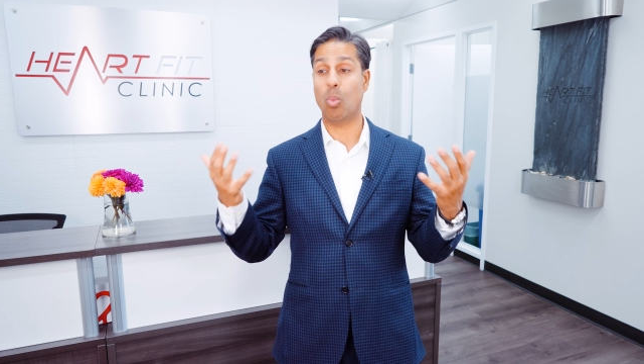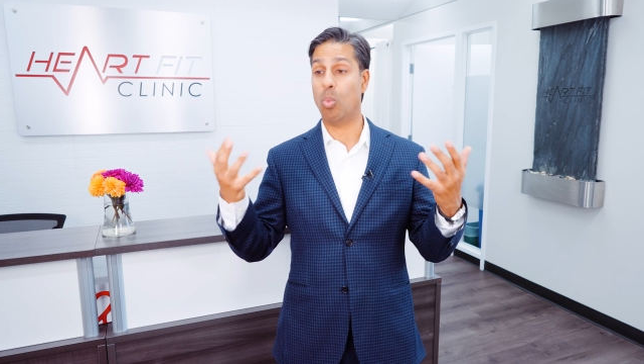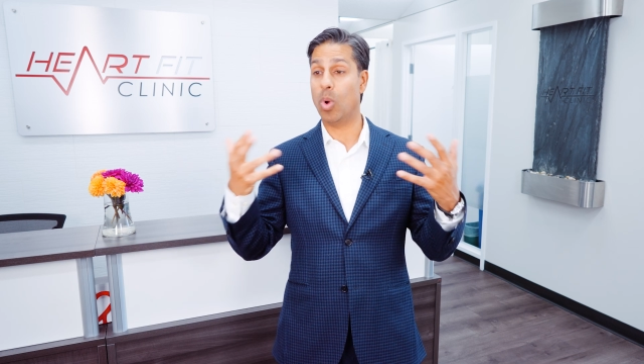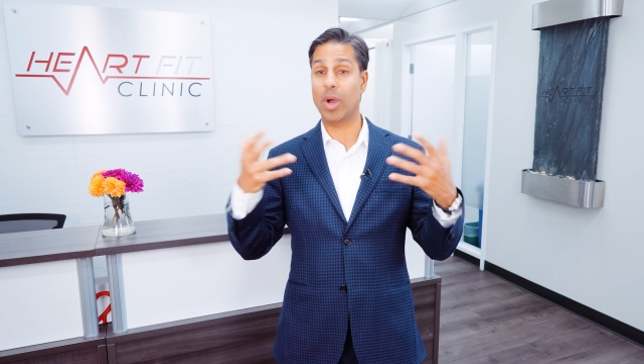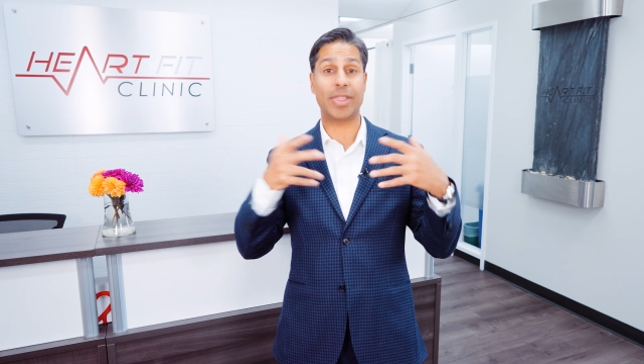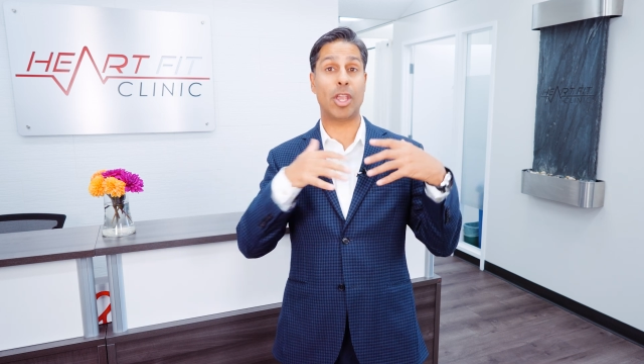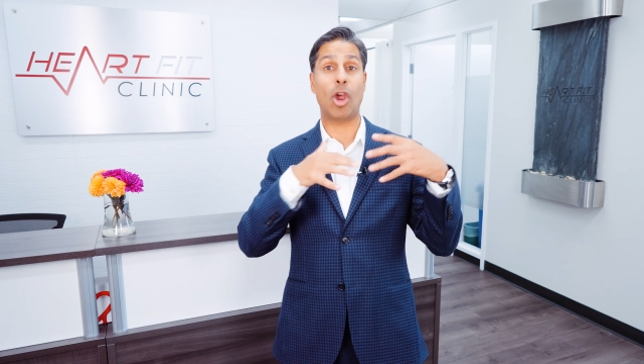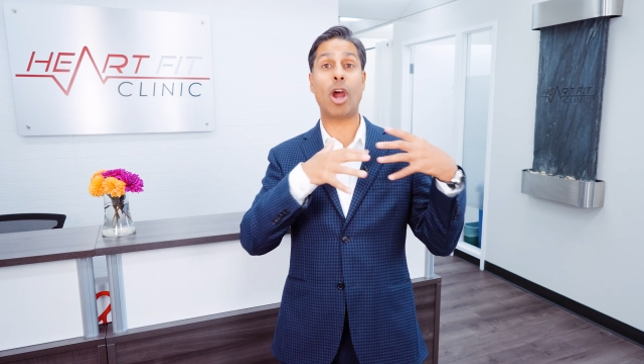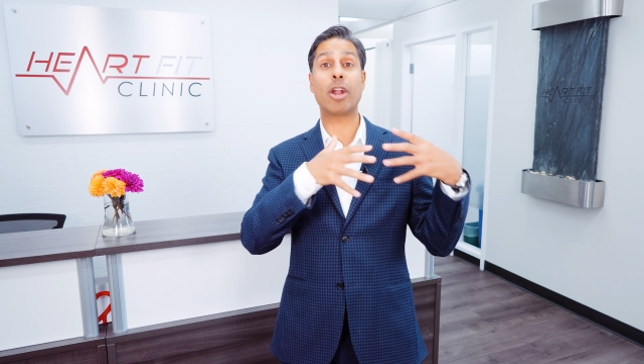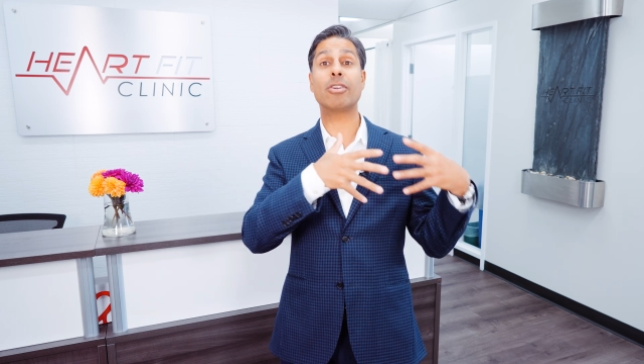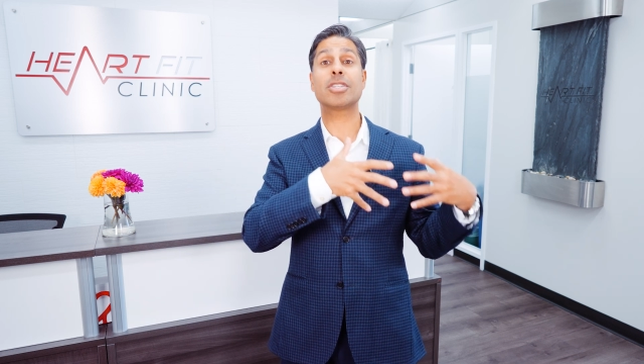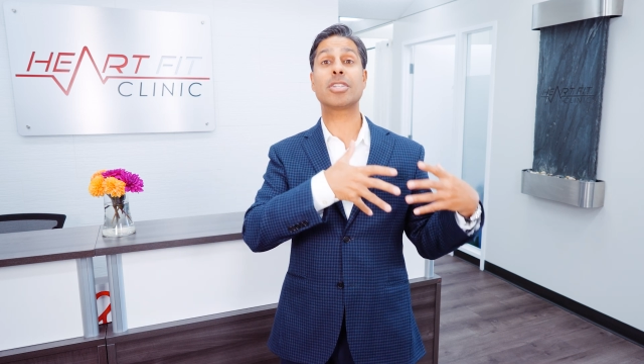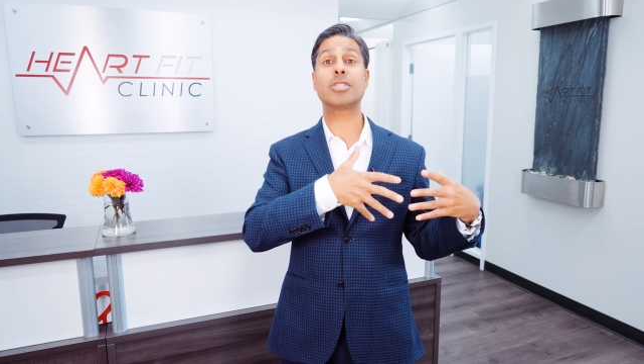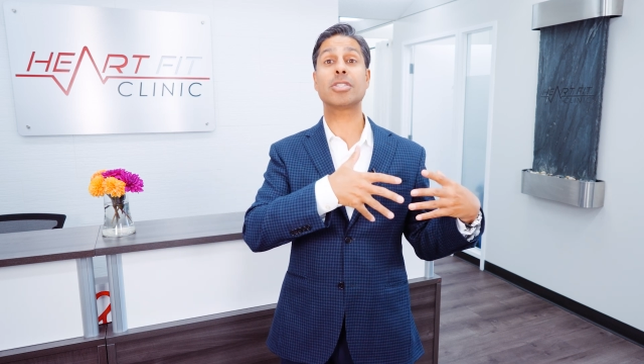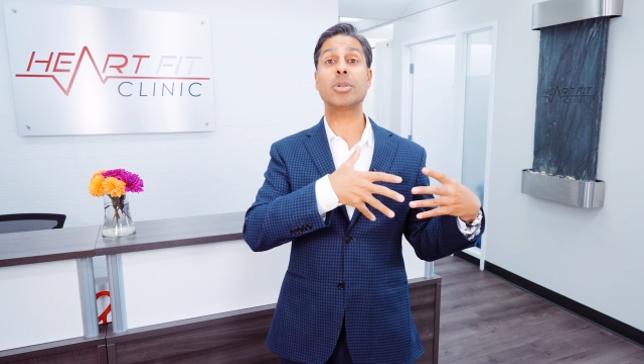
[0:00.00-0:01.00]
what the
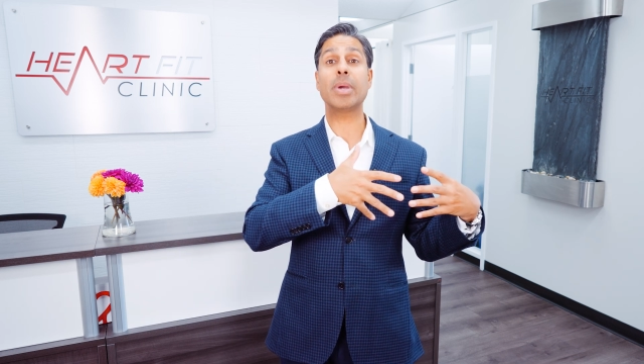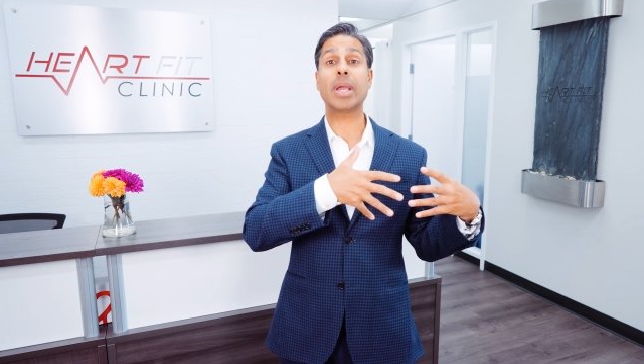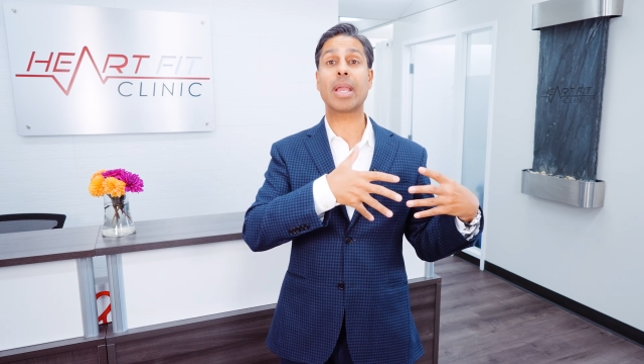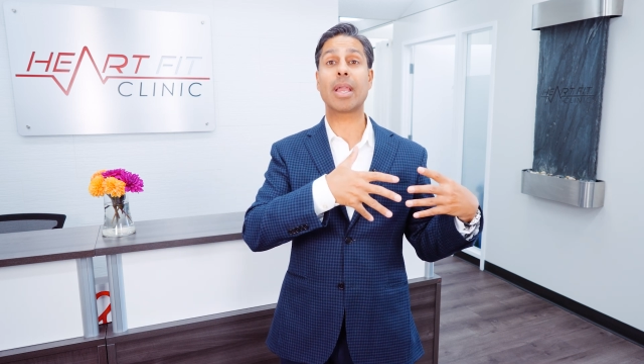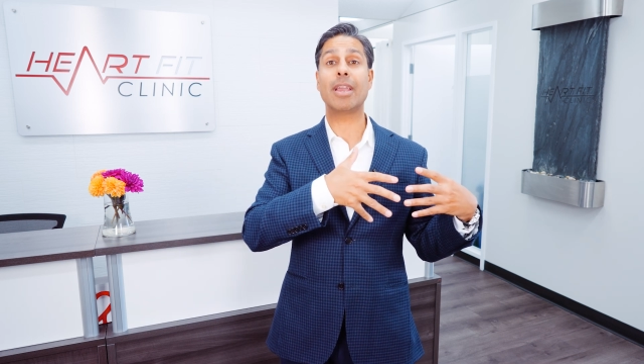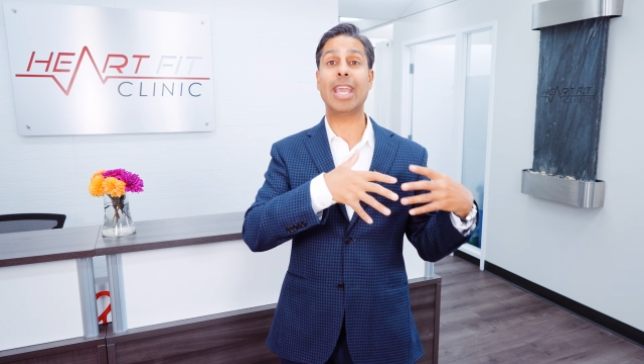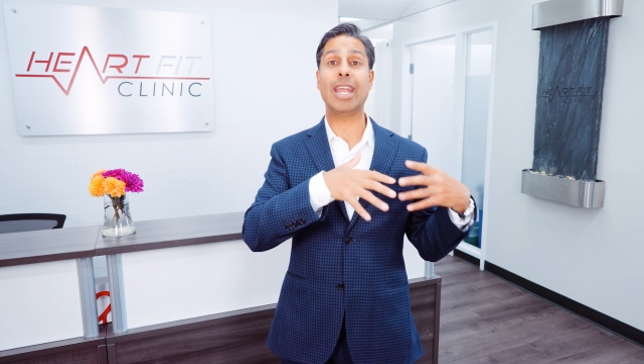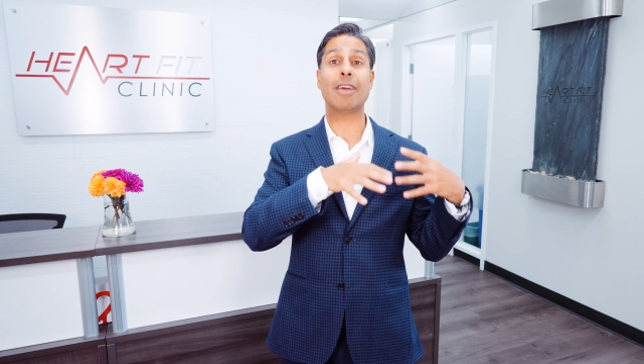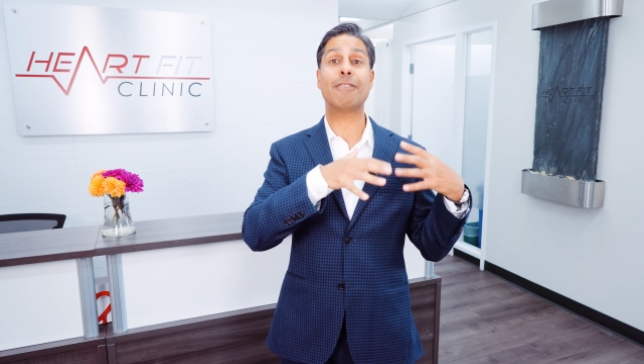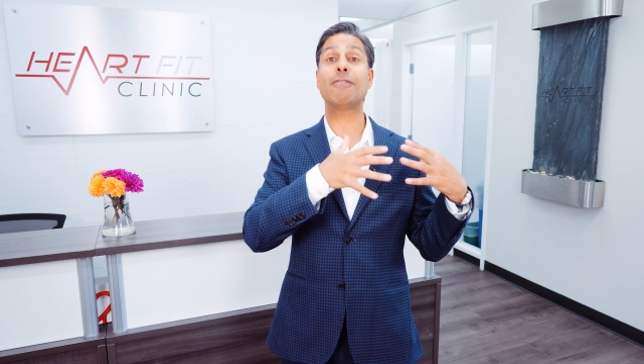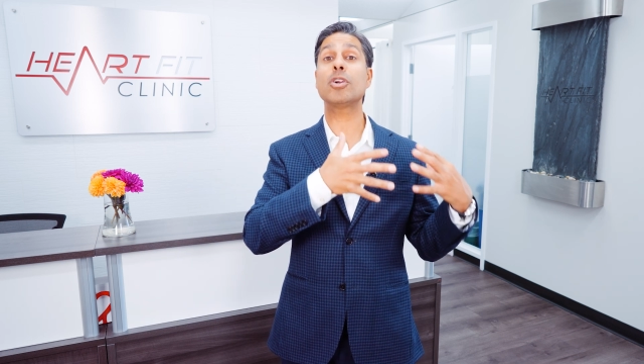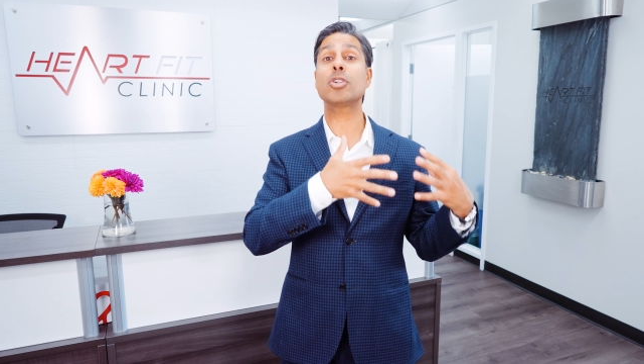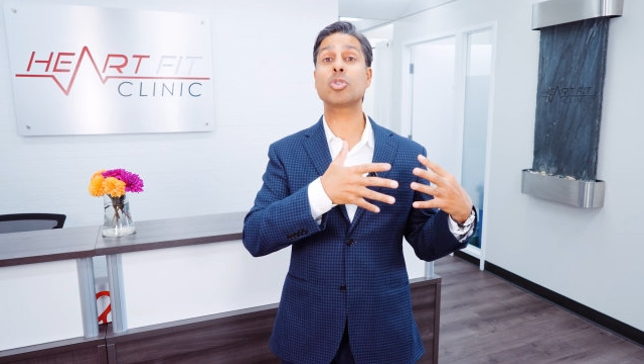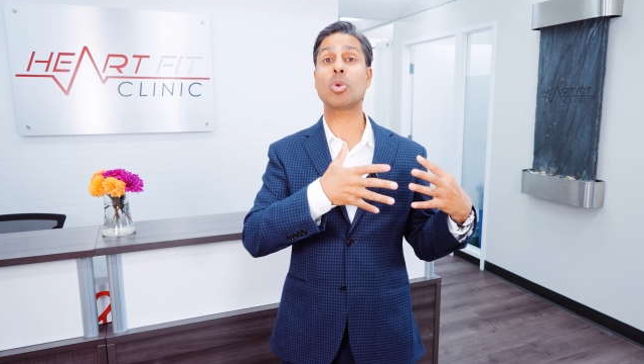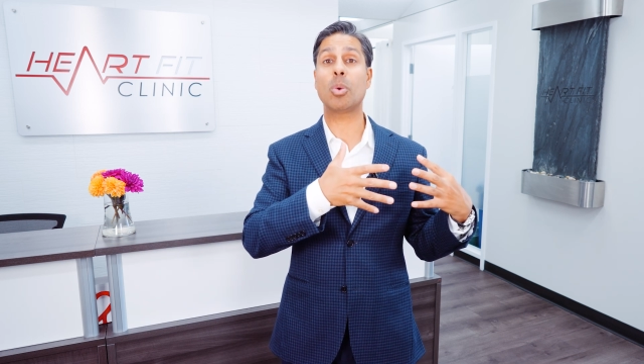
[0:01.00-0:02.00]
arteries are doing in a
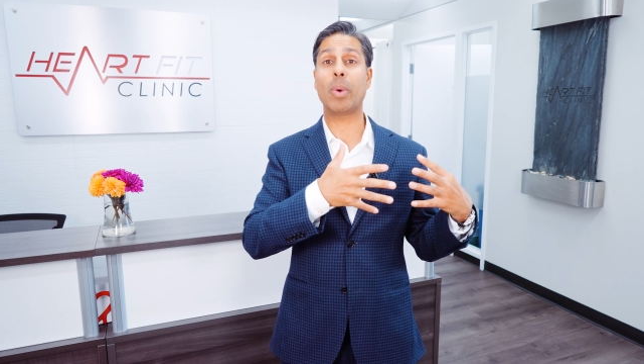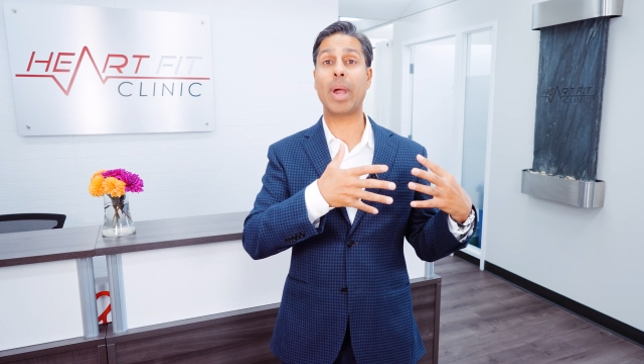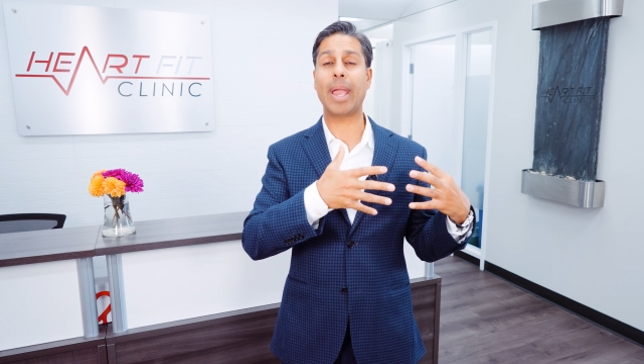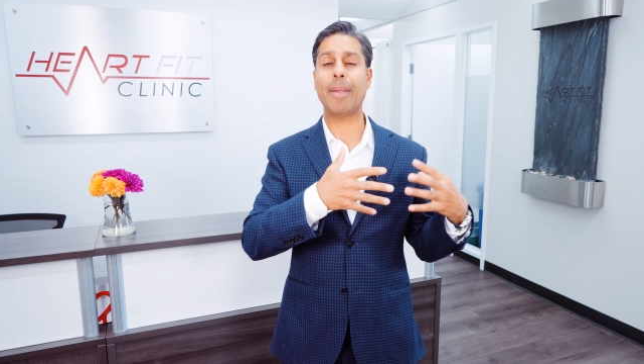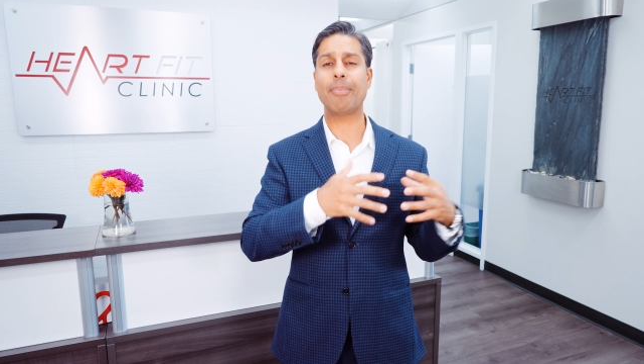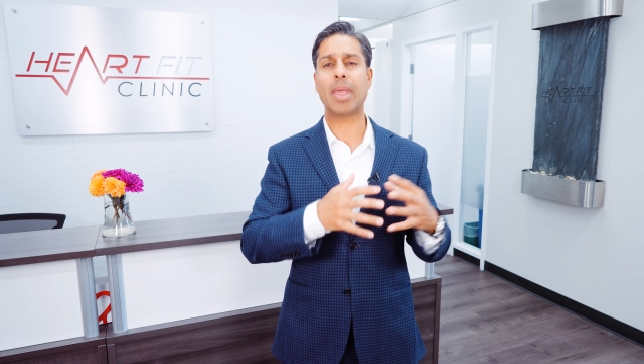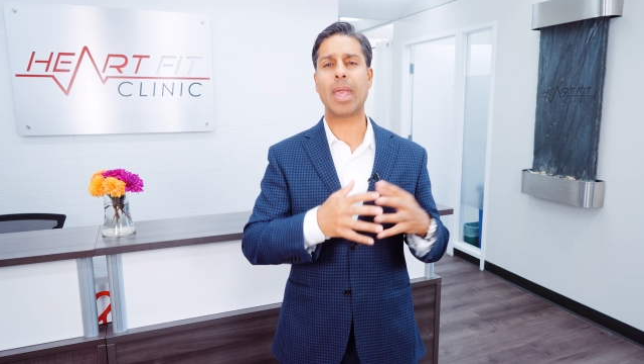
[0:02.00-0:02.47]
virtual way.